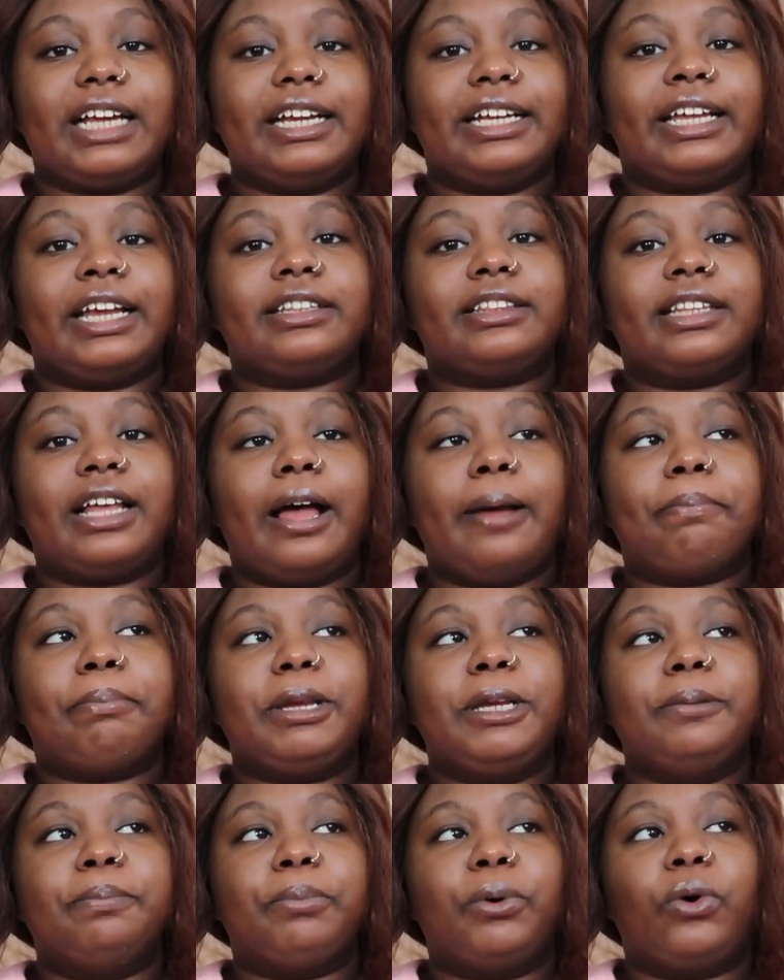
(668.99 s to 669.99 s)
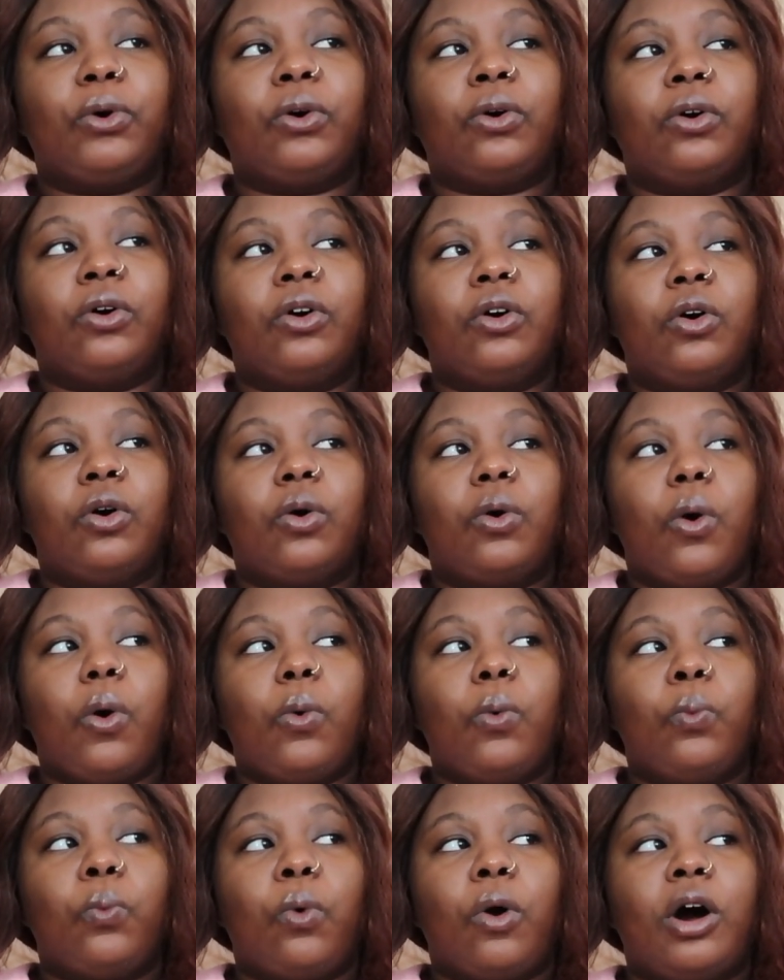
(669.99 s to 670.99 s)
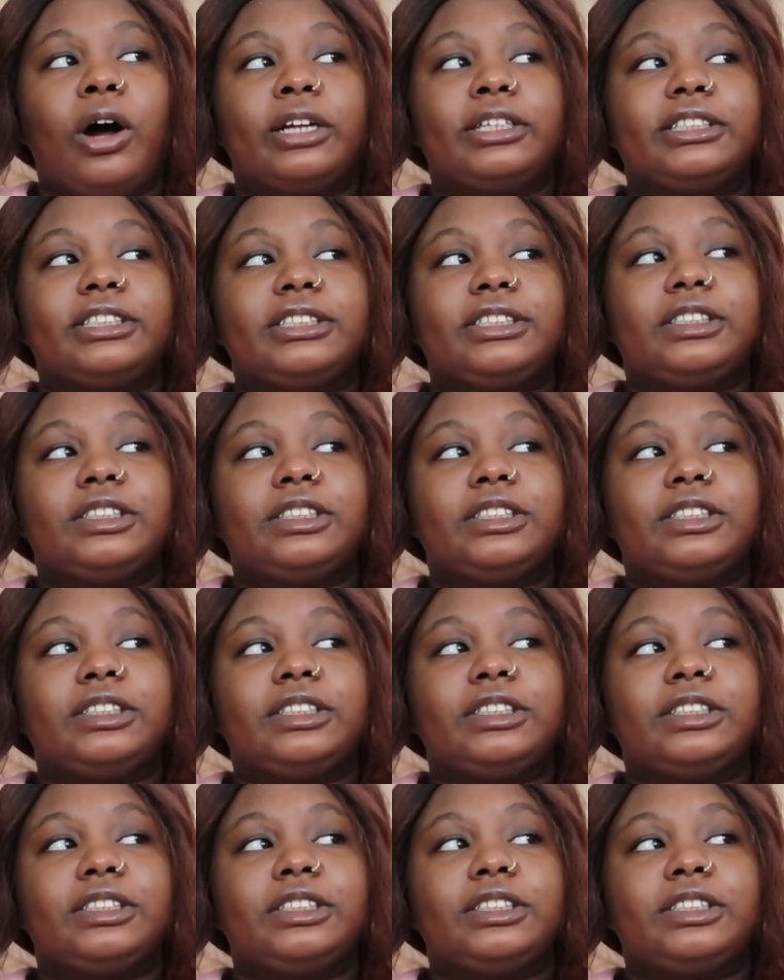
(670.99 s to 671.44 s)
I get that people want